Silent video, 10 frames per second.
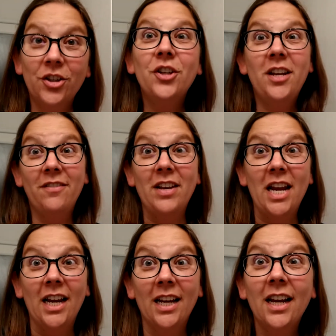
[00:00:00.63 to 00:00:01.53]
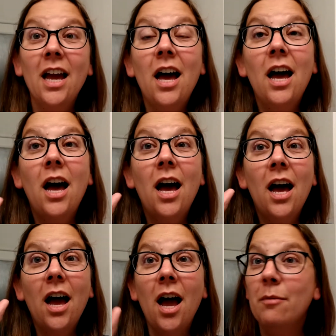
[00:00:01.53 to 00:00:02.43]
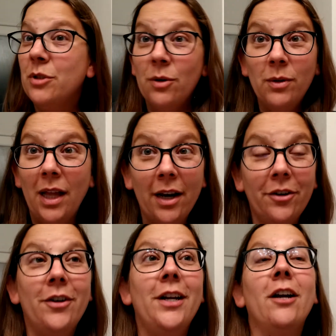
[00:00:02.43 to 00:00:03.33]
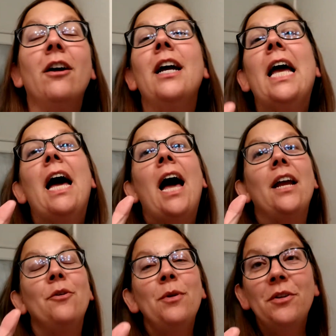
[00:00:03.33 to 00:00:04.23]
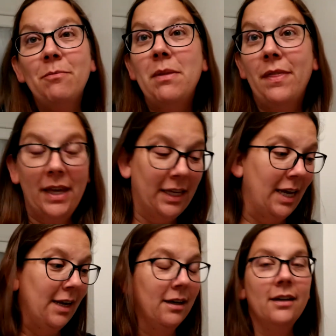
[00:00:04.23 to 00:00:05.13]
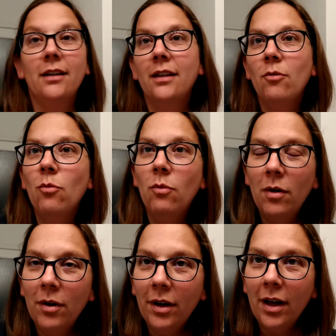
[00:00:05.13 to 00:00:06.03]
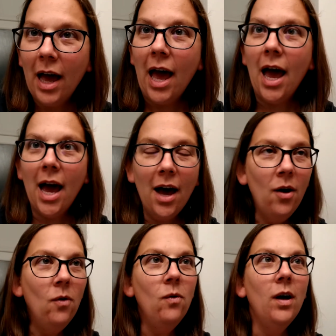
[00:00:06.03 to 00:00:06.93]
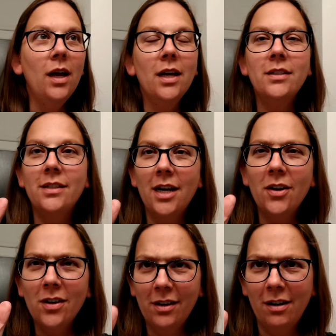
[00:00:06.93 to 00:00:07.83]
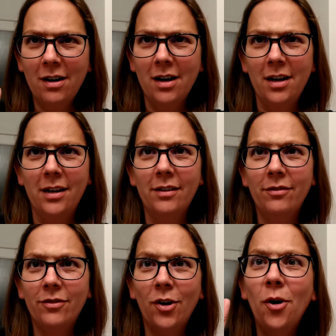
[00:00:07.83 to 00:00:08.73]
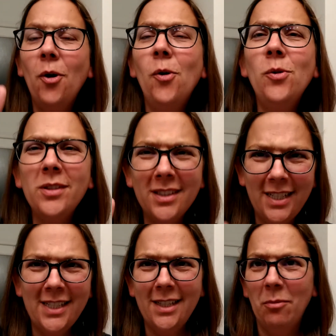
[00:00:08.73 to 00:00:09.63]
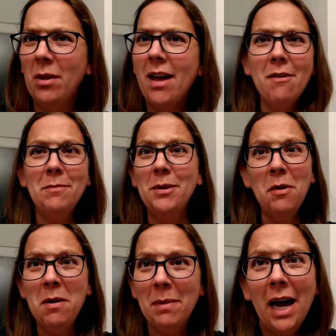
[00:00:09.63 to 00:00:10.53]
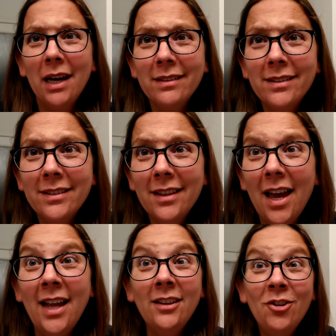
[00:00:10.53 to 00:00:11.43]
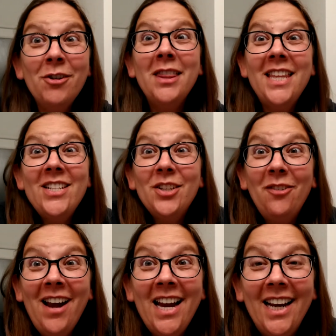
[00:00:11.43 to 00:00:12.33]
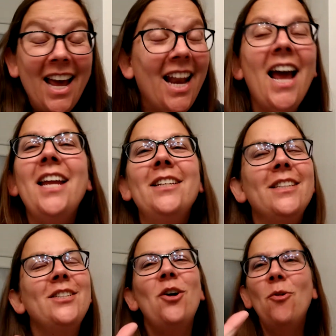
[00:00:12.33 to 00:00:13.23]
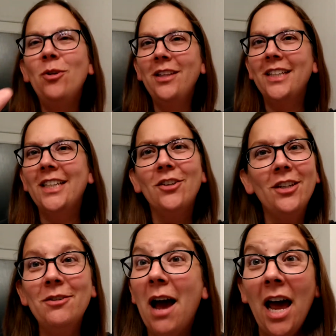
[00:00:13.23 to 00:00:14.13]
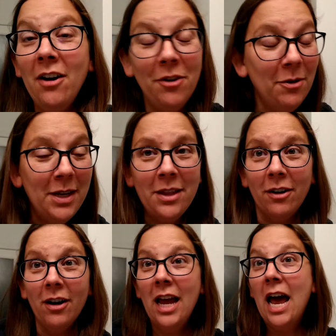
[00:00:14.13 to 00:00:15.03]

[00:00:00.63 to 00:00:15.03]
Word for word: Good evening. I'm so glad you're here. I know what you've been thinking. How has Tara gone for a whole season without a beauty box and looked this great? And I totally hear you. I don't know either.